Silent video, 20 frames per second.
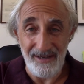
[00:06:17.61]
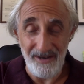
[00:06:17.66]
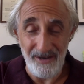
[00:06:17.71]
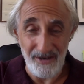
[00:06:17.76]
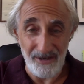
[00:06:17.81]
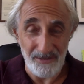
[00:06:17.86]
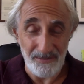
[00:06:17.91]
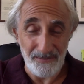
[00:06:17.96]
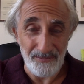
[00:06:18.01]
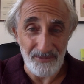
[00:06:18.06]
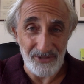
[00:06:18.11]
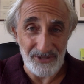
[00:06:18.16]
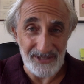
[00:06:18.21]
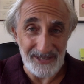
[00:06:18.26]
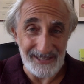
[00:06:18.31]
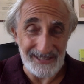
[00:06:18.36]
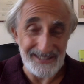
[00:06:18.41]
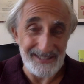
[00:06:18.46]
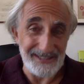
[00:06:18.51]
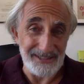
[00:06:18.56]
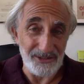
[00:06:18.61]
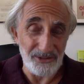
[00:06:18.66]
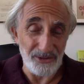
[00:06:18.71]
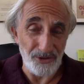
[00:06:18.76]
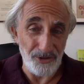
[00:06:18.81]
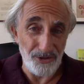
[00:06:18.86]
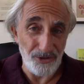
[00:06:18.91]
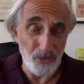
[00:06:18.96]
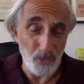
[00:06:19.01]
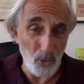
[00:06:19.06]
are precisely to
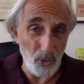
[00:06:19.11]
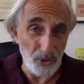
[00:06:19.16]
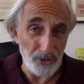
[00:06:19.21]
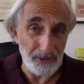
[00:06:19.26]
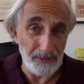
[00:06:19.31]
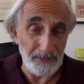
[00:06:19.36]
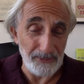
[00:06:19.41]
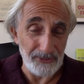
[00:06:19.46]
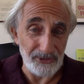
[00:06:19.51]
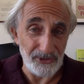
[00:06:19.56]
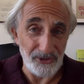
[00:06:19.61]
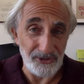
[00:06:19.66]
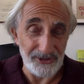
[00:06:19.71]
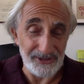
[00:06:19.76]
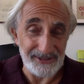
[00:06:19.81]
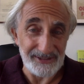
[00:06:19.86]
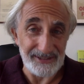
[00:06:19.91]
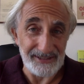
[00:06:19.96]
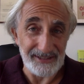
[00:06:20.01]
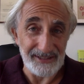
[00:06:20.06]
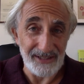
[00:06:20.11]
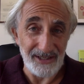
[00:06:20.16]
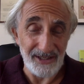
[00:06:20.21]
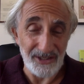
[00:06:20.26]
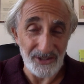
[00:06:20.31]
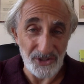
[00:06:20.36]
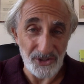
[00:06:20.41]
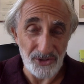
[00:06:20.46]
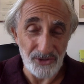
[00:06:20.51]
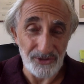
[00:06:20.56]
thwart paternity
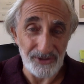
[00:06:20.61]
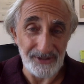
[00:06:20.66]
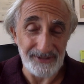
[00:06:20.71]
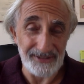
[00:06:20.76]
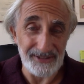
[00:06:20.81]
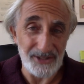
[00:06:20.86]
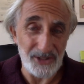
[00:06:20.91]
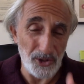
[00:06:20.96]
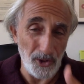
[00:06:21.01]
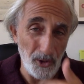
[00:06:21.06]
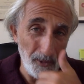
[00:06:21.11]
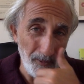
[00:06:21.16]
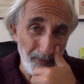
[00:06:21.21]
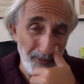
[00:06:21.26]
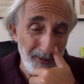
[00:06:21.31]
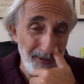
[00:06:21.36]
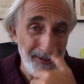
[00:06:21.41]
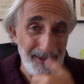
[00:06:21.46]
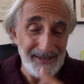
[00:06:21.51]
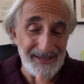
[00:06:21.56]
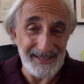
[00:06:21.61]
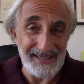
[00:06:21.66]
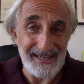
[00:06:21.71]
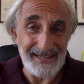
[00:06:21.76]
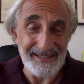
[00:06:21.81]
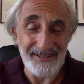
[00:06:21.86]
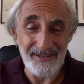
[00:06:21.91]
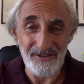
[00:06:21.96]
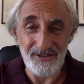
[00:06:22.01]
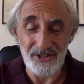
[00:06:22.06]
uncertainty. So
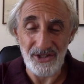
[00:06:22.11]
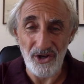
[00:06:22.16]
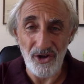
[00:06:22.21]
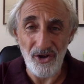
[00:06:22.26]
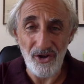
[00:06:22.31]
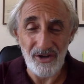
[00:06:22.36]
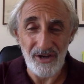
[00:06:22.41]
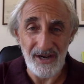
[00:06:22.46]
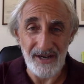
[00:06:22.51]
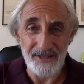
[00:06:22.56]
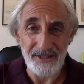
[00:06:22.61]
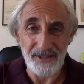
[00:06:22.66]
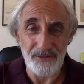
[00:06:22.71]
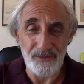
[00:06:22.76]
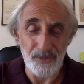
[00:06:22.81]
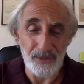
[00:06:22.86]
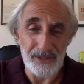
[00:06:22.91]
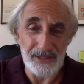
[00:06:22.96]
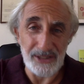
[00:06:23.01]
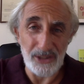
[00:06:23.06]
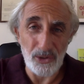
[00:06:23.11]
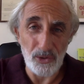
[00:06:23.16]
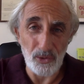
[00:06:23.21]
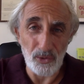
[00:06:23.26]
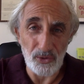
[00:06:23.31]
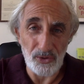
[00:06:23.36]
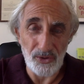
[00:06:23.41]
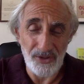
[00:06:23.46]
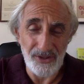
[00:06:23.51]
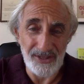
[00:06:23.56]
again, there's all kinds of really
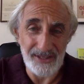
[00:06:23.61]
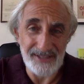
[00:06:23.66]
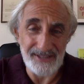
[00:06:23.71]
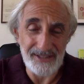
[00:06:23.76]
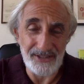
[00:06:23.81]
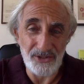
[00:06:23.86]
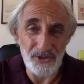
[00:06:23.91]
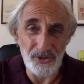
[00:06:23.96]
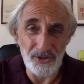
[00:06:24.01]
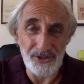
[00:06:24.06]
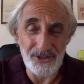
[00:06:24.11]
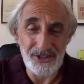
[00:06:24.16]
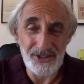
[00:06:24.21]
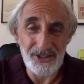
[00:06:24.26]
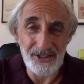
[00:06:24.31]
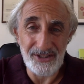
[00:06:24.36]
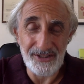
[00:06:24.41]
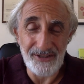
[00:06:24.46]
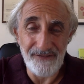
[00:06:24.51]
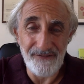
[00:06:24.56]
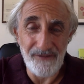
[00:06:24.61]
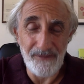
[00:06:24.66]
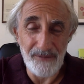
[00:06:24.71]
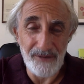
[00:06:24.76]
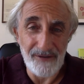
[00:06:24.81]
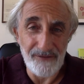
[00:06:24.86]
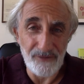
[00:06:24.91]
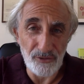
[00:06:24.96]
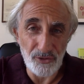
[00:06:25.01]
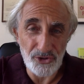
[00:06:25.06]
cool things that you could study from an
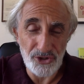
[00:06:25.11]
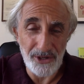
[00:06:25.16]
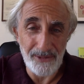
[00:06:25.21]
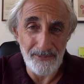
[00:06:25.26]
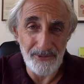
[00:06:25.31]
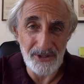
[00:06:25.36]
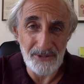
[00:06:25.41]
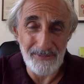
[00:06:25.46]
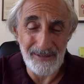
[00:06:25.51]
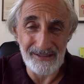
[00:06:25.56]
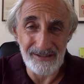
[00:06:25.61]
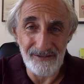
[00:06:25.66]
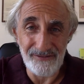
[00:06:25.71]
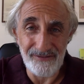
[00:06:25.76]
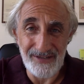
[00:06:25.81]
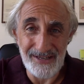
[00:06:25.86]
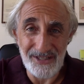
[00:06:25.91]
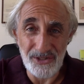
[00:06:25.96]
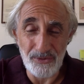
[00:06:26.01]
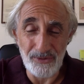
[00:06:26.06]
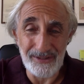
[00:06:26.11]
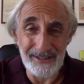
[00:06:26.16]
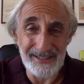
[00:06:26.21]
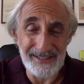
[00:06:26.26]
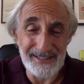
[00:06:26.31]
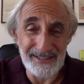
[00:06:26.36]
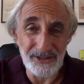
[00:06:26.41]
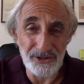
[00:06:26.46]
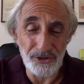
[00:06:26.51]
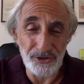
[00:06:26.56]
evolutionary perspective as
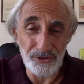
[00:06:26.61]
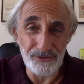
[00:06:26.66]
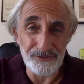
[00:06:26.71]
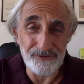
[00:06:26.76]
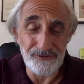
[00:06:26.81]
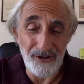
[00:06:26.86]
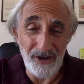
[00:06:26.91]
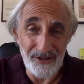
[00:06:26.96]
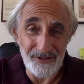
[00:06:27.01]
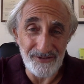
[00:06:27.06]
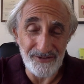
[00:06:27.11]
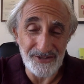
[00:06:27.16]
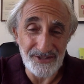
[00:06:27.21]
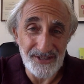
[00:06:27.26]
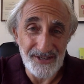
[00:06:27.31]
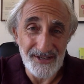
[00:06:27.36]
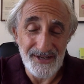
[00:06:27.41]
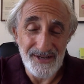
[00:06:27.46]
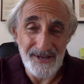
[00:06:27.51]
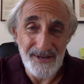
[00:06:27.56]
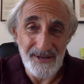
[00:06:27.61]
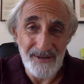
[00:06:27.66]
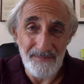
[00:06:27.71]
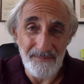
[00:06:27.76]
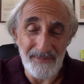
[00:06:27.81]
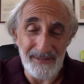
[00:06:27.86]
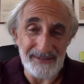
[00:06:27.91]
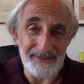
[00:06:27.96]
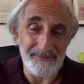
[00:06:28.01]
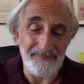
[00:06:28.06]
relating to fathers.
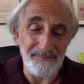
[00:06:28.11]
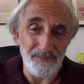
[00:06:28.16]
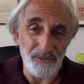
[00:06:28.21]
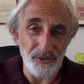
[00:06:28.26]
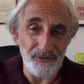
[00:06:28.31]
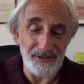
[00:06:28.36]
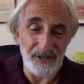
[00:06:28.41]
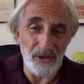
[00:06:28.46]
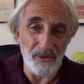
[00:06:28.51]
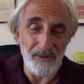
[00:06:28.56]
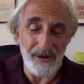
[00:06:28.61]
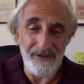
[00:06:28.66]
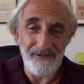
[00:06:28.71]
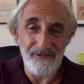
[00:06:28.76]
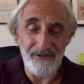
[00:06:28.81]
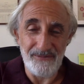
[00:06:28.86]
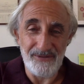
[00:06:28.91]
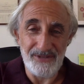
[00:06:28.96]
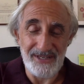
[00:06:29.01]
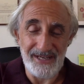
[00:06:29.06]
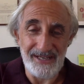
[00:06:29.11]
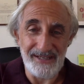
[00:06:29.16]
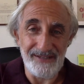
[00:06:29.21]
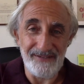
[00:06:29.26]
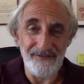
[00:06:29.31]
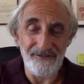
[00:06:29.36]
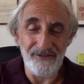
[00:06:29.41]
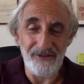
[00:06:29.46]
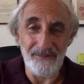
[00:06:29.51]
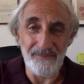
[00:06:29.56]
But moving away from
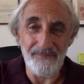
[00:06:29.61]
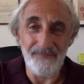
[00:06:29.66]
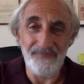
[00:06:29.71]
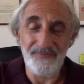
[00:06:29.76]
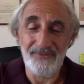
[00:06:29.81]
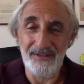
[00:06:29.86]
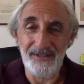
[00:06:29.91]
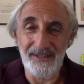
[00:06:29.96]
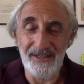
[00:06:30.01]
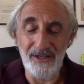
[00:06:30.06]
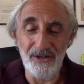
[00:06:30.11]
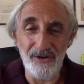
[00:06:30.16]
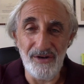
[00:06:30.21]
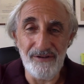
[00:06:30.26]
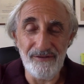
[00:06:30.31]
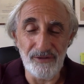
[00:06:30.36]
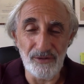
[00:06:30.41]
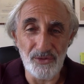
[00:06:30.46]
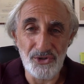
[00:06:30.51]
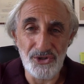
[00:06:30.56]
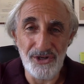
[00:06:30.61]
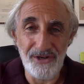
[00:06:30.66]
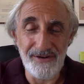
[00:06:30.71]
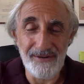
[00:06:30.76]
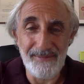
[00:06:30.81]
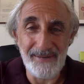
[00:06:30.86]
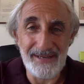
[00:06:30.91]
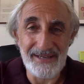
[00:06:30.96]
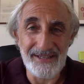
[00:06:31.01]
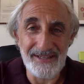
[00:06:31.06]
second from you know
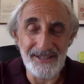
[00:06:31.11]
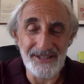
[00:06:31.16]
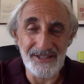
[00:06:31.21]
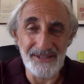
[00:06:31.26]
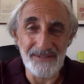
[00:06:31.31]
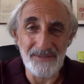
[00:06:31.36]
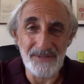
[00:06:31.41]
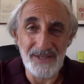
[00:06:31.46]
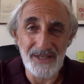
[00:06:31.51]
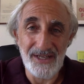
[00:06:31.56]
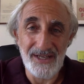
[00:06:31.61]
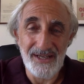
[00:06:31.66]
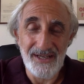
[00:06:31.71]
evolutionary mechanisms,